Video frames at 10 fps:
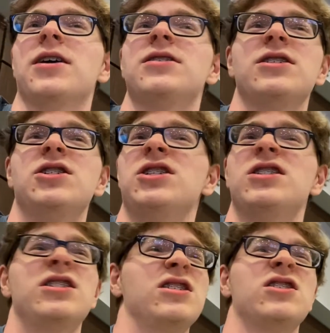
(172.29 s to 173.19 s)
Because it
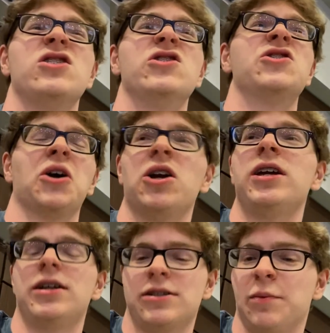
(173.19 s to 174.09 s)
just is a
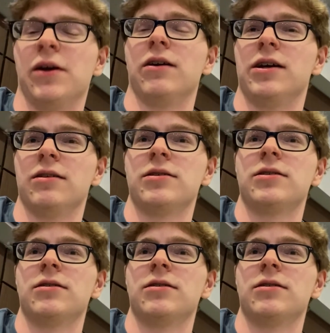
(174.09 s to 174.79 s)
dirty experience.